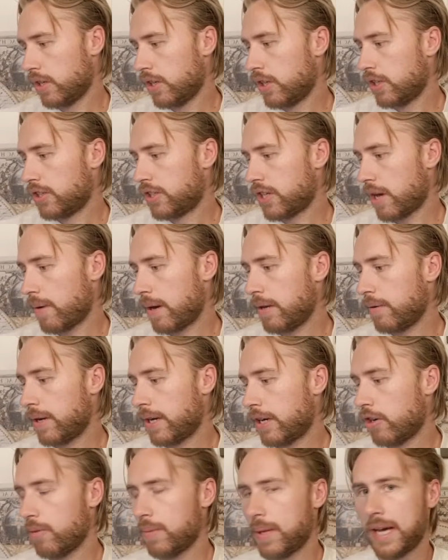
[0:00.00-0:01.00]
So anyway,
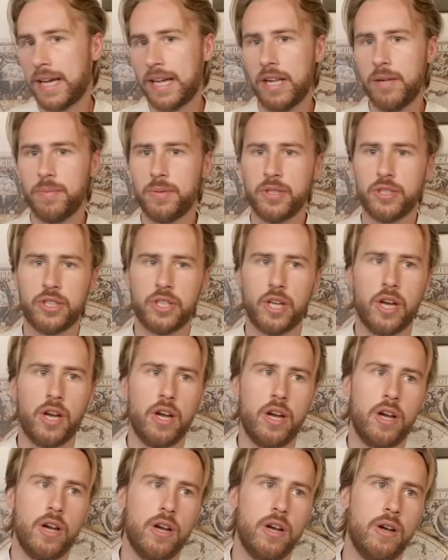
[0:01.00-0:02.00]
I hope that helps.
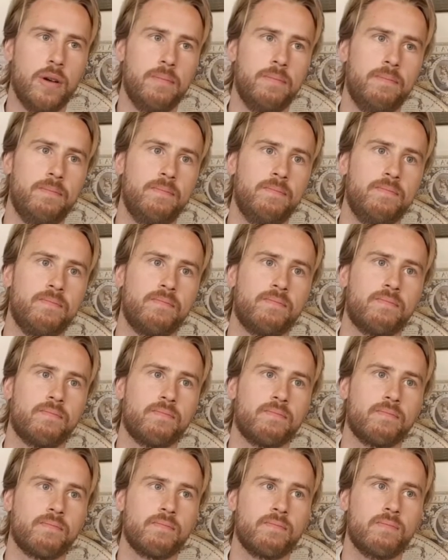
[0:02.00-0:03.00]

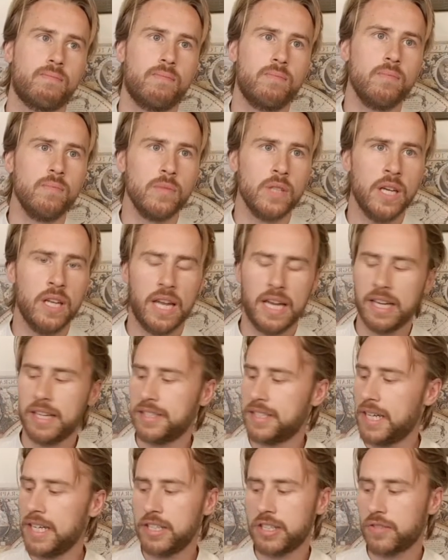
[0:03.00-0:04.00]
Like I
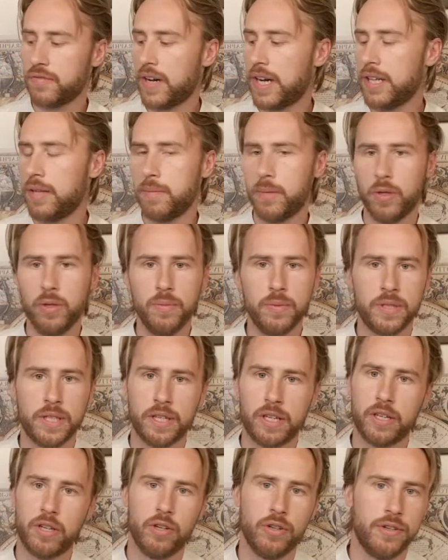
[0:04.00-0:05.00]
say, just find the bulbs. They're
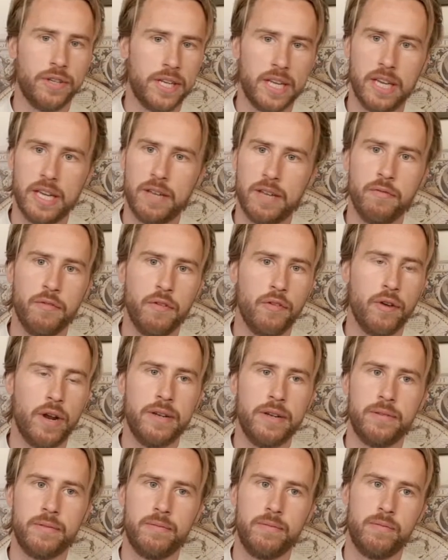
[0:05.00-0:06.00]
called near
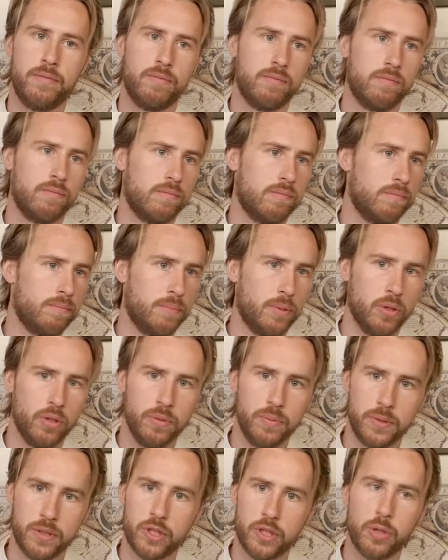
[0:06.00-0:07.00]
infrared
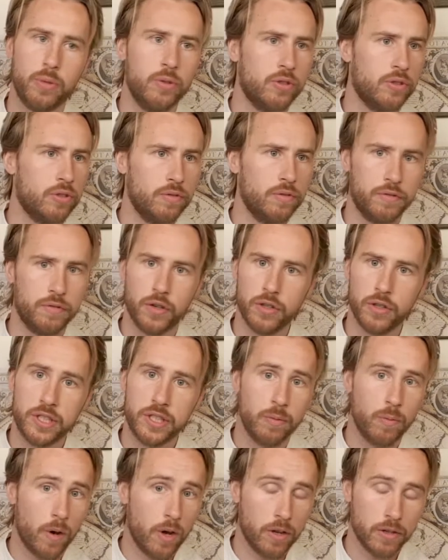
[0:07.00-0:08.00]
bulbs,
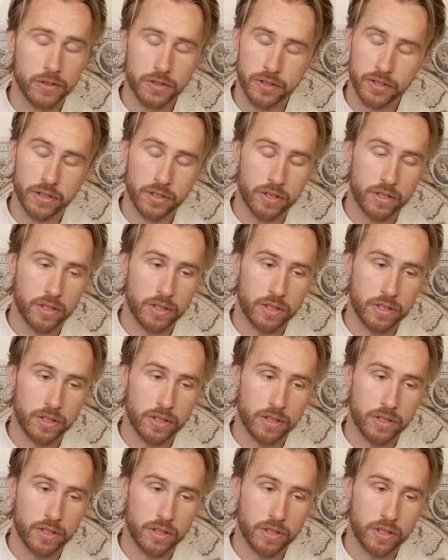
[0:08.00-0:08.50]
240 watts.